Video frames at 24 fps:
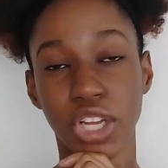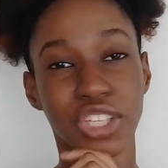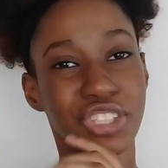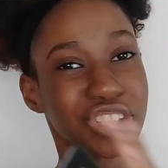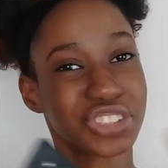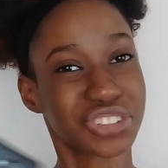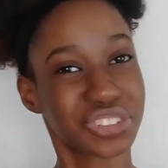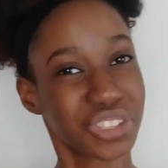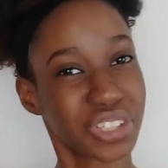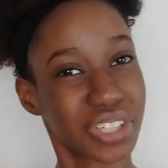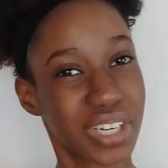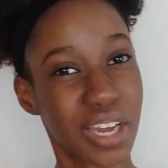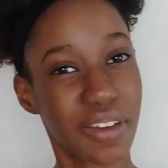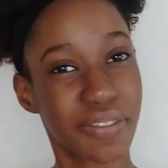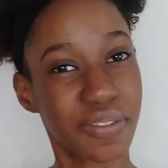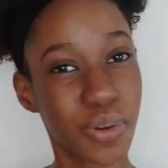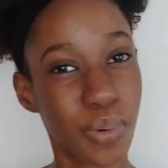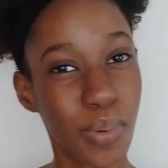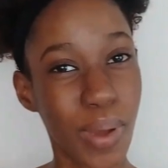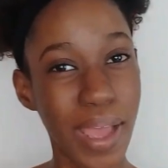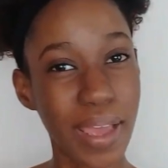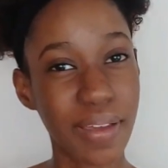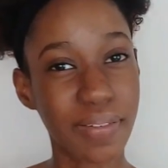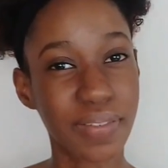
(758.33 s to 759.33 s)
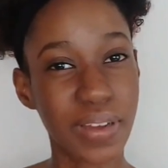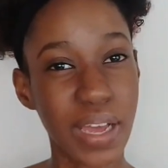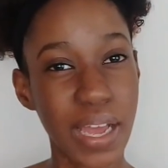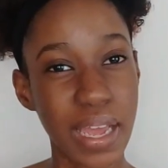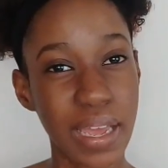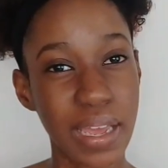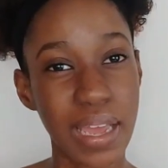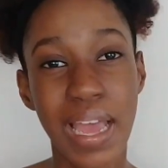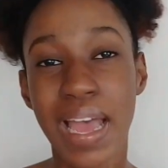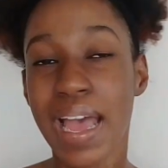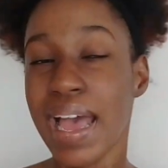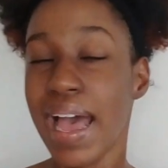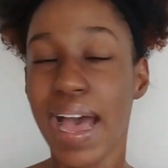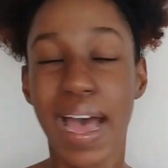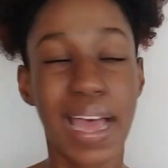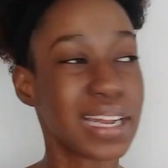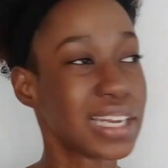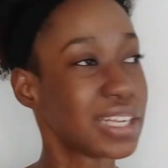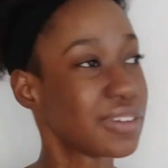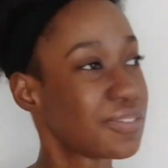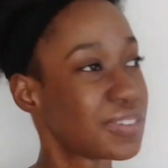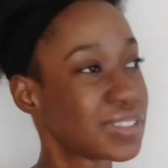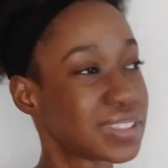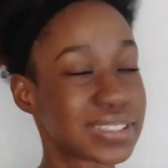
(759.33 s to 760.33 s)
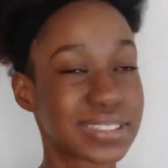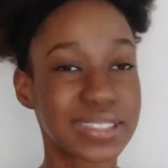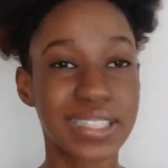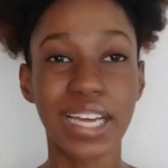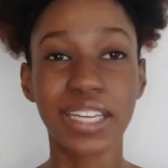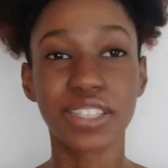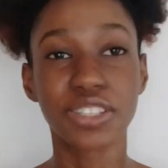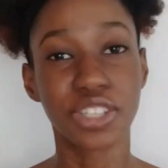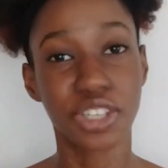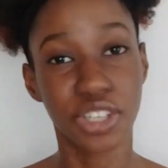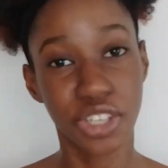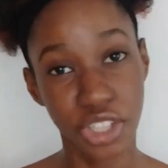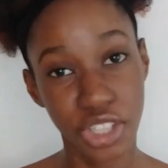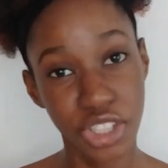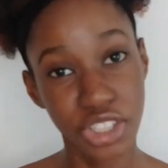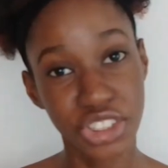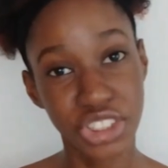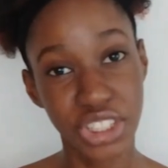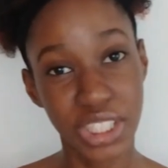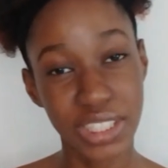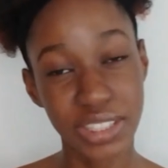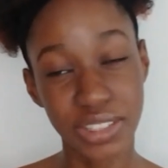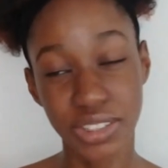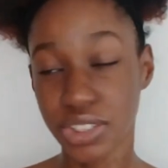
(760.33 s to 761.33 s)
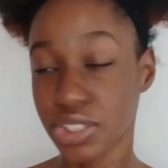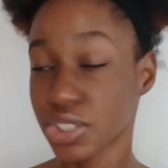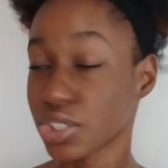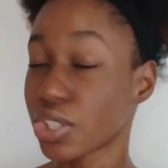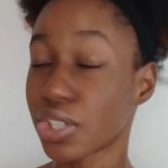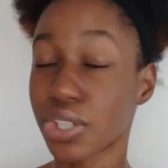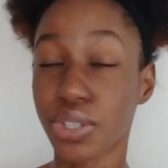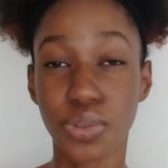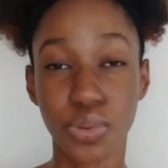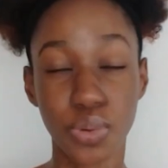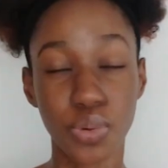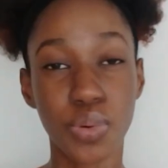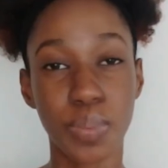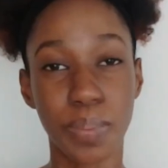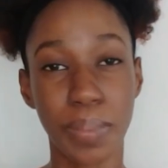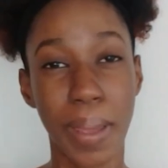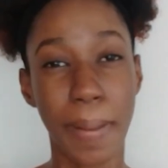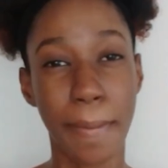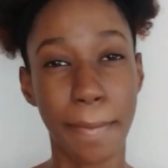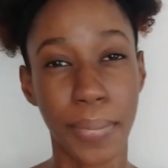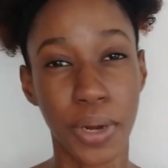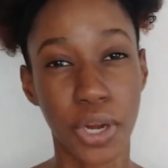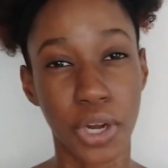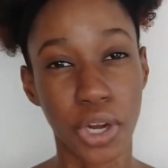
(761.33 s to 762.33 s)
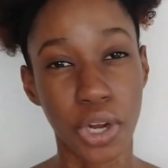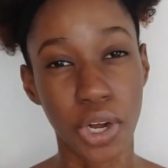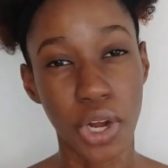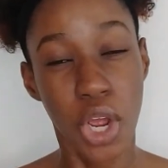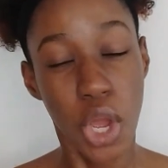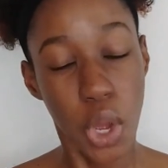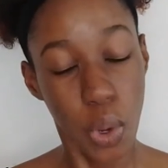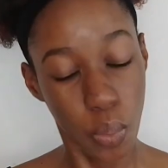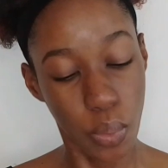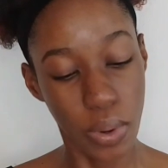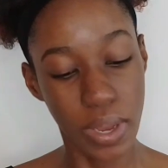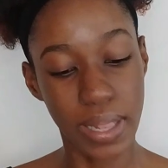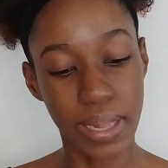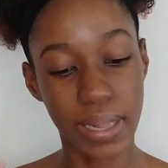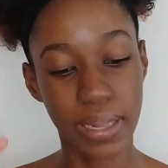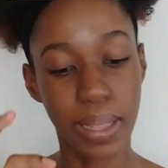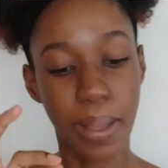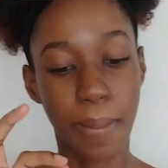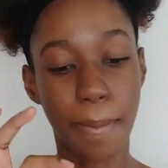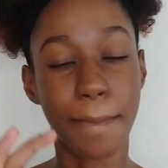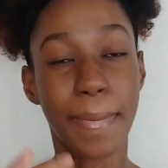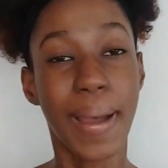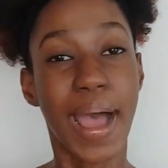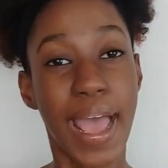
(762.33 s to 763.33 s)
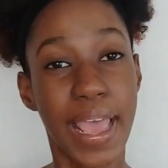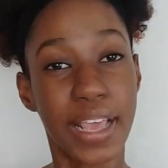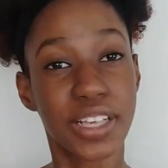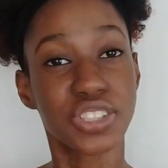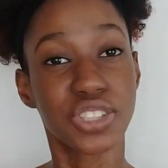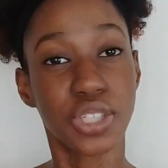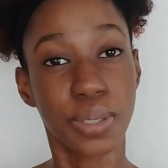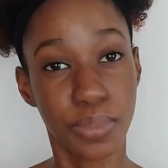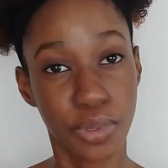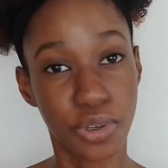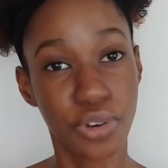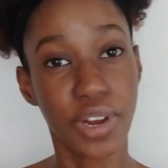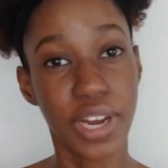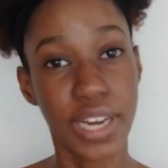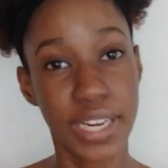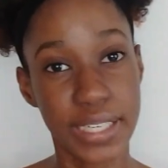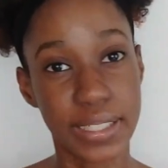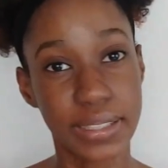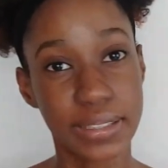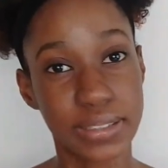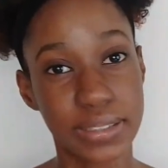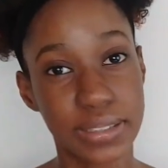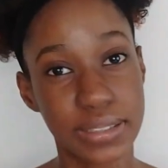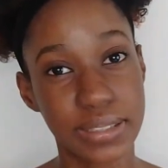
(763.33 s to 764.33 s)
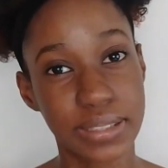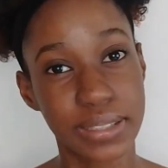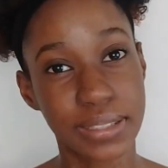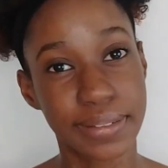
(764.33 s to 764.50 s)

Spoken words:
just turn off the Wi-Fi, and if it's that urgent, your group member will buy some credit